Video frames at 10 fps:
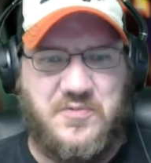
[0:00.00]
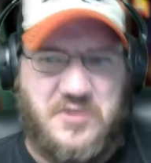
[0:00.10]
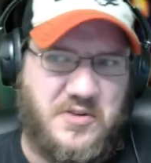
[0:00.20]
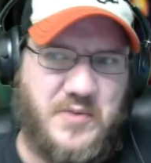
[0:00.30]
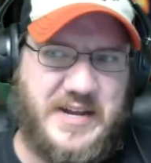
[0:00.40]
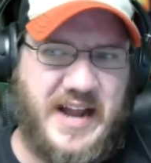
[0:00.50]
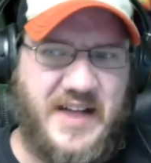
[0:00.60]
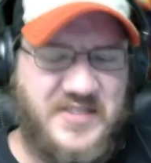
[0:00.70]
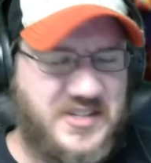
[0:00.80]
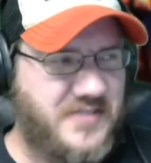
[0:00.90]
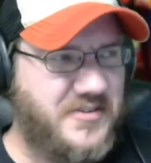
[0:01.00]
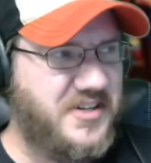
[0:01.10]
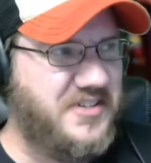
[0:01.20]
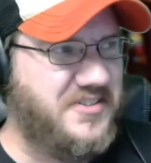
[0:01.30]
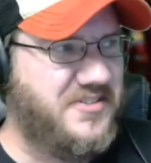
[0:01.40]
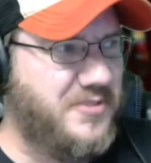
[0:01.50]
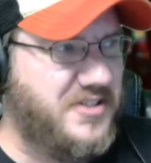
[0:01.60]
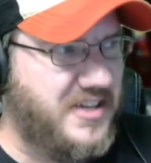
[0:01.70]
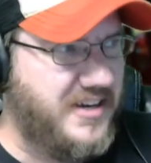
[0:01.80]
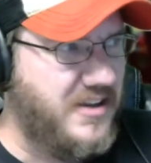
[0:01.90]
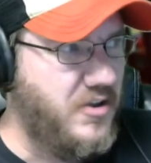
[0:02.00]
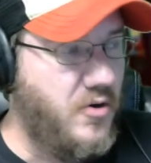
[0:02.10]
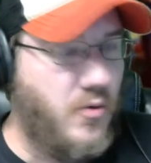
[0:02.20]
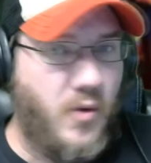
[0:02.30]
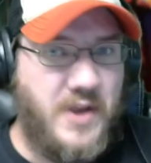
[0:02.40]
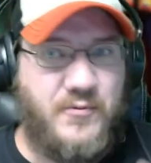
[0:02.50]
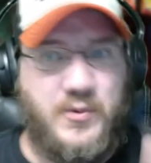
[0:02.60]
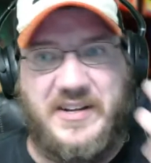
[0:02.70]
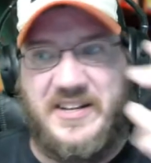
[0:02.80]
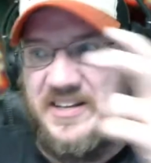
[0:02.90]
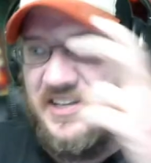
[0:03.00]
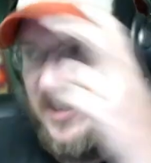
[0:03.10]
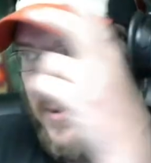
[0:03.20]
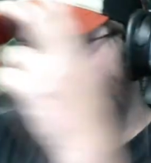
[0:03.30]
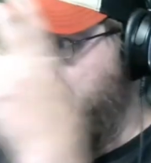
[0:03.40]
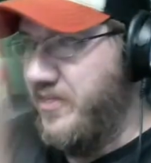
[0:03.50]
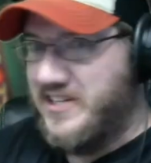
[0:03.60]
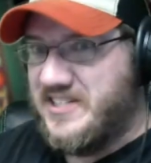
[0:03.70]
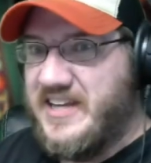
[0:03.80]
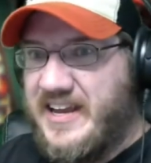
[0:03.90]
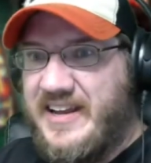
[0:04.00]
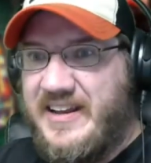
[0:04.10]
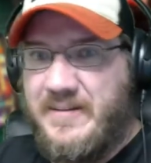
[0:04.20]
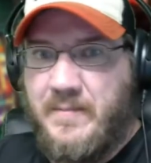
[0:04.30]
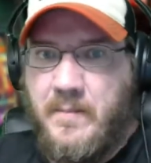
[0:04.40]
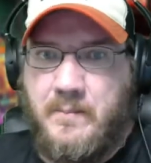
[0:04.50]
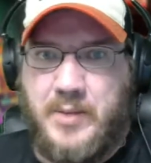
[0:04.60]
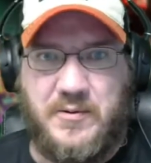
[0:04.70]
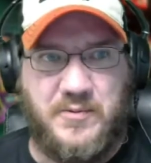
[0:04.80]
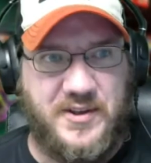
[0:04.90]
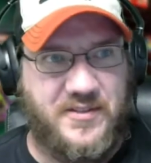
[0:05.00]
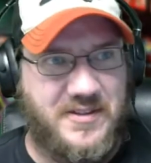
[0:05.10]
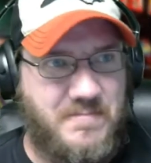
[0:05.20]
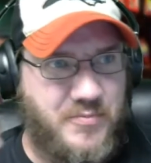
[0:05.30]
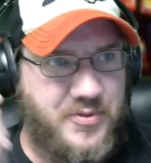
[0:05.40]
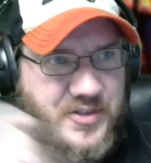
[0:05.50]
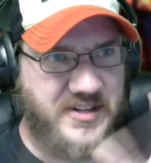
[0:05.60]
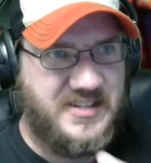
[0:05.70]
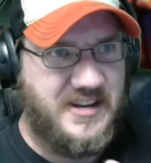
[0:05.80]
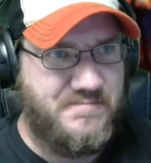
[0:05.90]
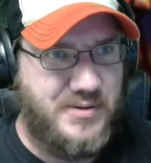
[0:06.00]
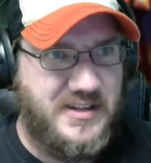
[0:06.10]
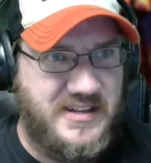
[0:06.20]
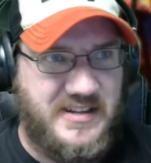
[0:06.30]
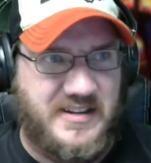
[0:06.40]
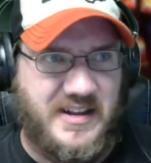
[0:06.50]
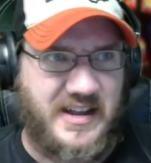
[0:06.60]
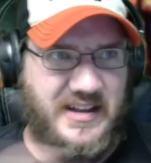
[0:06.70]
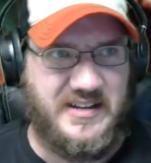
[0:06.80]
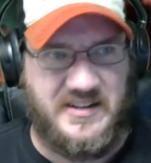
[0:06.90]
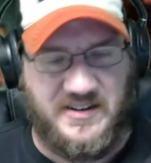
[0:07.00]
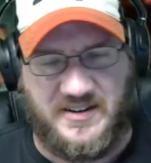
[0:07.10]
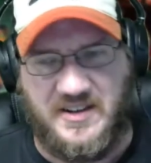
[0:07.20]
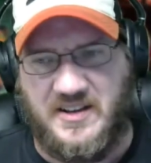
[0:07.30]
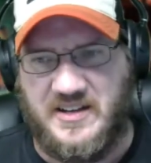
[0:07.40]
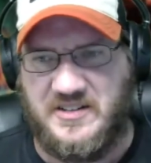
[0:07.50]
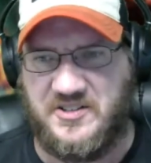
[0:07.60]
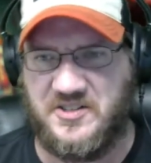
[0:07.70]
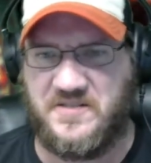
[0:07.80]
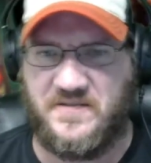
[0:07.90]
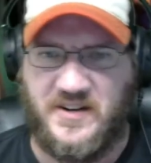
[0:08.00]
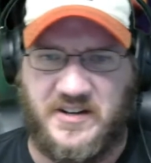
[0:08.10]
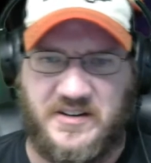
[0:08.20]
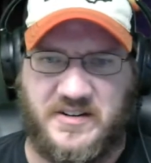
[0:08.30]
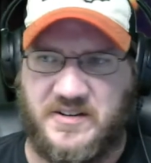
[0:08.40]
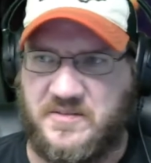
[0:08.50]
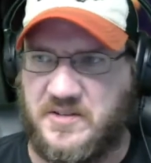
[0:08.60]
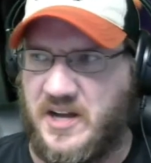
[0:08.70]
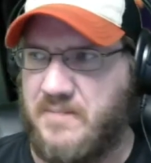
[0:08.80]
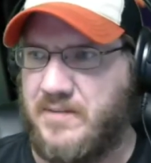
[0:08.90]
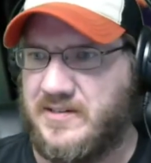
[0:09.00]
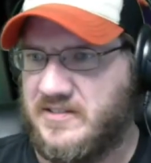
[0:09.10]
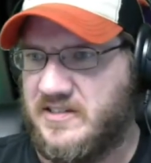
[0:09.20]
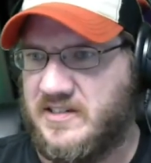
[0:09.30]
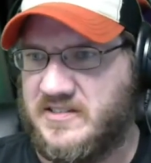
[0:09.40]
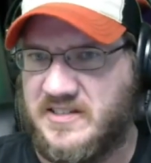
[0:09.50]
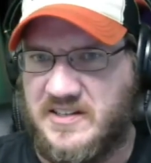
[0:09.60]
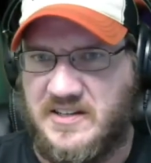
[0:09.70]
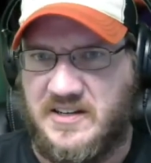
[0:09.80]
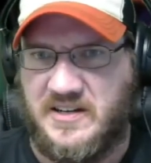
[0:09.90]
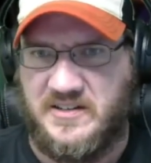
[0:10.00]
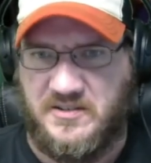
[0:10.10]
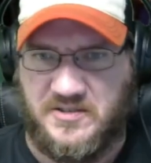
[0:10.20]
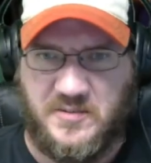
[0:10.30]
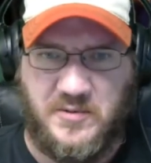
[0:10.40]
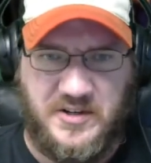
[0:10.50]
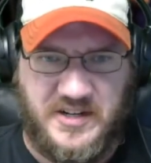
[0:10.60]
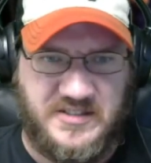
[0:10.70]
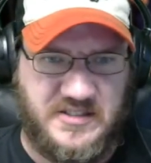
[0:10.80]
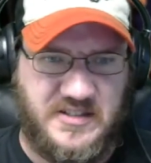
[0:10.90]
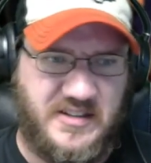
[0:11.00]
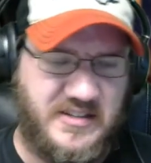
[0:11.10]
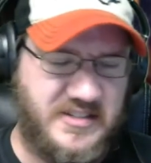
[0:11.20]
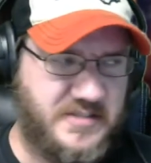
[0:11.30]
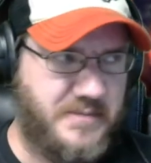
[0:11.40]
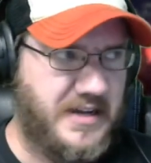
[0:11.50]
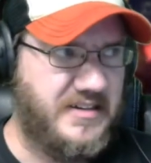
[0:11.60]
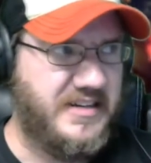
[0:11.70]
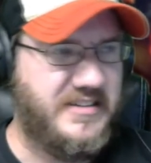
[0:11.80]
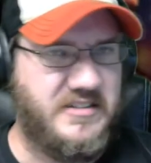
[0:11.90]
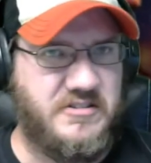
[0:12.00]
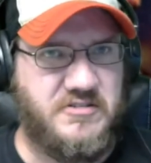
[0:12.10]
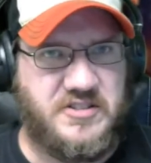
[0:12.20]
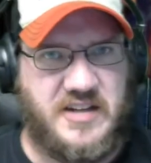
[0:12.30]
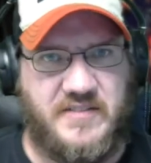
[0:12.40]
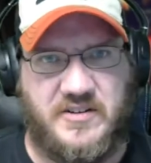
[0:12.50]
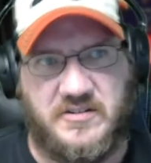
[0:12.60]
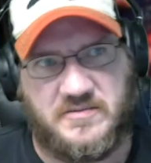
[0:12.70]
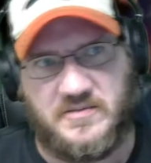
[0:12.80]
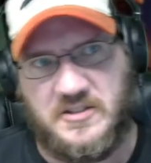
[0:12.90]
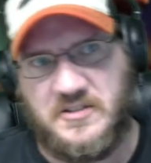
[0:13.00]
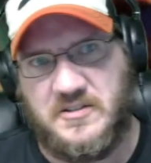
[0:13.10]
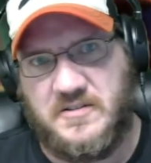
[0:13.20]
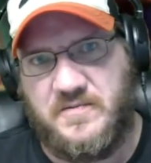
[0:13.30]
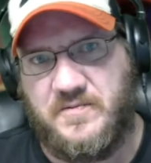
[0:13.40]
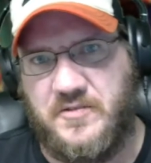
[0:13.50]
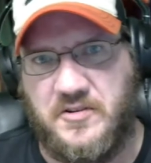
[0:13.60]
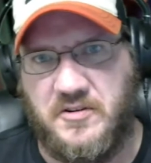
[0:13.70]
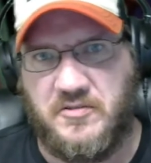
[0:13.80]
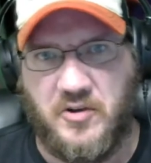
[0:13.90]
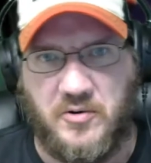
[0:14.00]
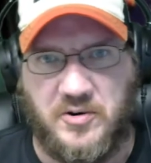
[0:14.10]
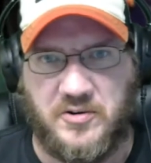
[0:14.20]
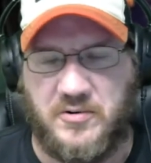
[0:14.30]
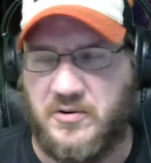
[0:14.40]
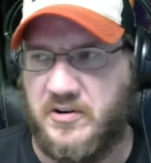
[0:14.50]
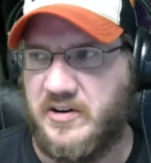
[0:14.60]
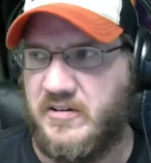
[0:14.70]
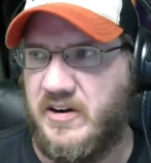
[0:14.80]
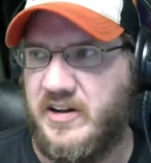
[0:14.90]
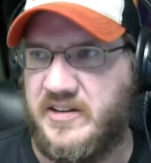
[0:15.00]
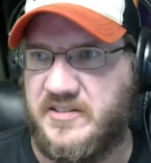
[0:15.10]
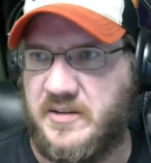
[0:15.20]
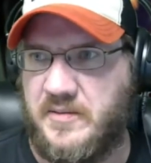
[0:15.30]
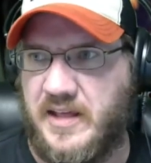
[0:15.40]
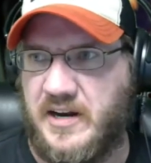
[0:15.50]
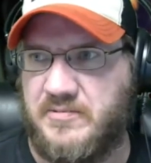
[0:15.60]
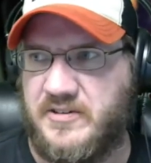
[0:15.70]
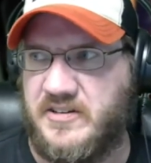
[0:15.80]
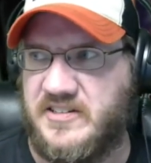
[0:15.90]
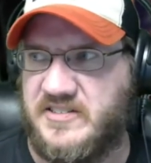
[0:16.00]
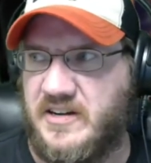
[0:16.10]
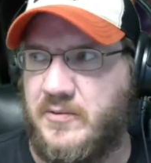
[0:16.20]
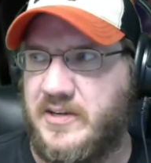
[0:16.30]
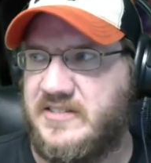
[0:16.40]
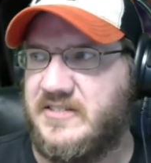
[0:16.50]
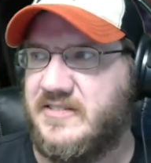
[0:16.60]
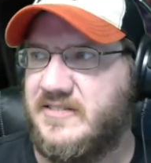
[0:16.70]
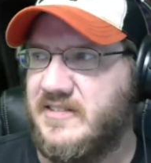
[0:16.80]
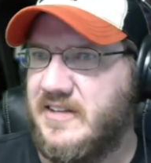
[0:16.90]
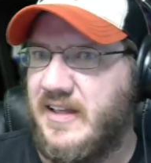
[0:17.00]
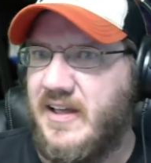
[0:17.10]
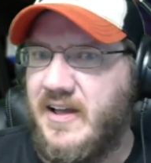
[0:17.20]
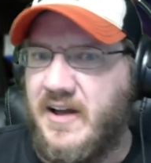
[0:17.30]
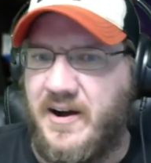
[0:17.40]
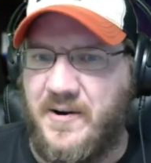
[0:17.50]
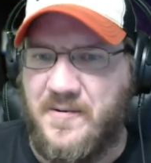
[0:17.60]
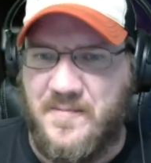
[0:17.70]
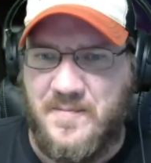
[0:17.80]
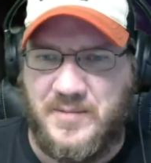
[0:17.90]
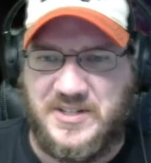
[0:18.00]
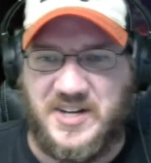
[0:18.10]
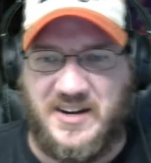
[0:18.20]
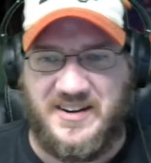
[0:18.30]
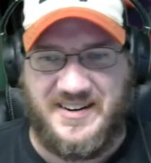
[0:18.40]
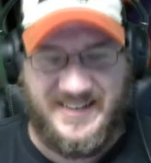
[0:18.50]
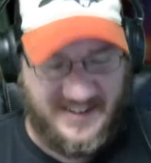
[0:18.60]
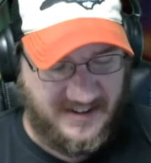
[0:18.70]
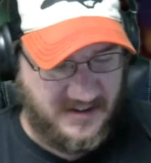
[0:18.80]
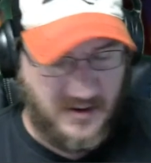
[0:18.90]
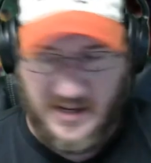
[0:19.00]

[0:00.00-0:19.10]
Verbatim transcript: you know, we can have these conversations where it's like, what if we did this game, but with this IP? And it's just fun to hypothesize until someone does it and then does it badly. And then you just have to, you know, go in your corner and cry because that opportunity is now wasted. But John, go